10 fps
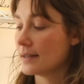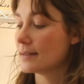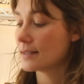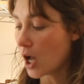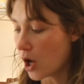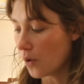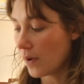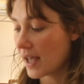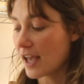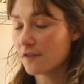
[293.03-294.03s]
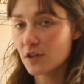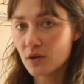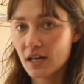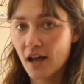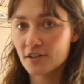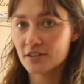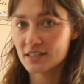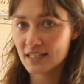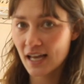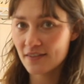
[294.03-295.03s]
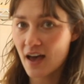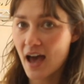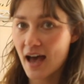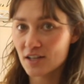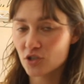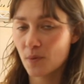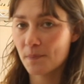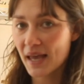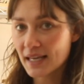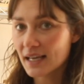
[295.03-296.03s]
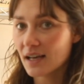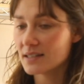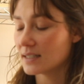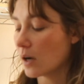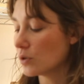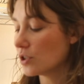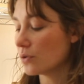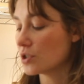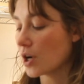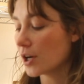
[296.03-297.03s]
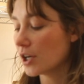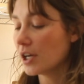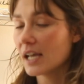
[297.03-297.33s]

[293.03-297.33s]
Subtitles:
So if you can understand that as you're making a sourdough starter,